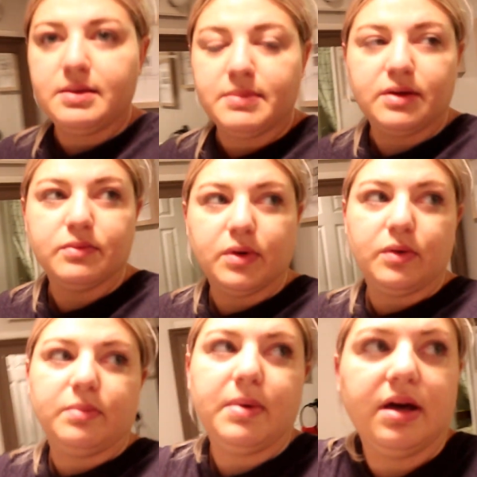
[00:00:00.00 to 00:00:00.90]
hang my
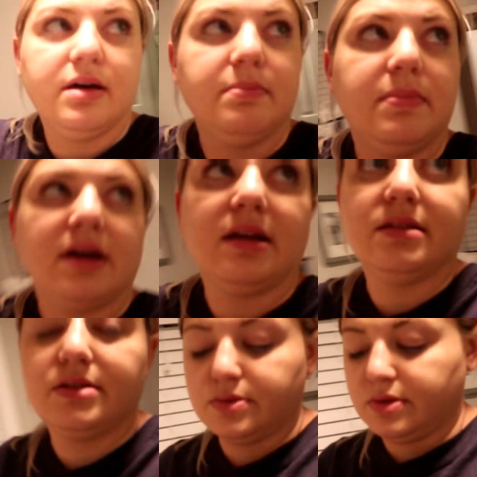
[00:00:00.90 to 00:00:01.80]
robe up
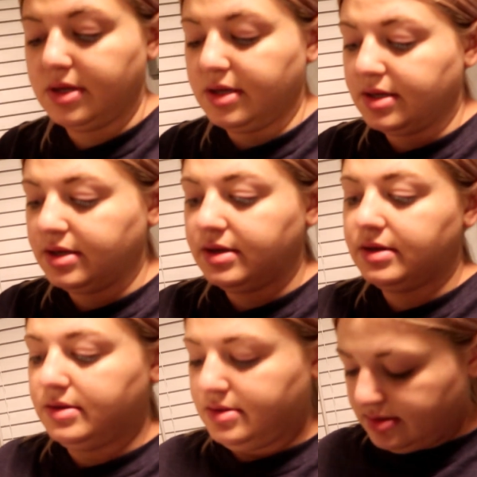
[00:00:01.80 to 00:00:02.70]
behind the door here.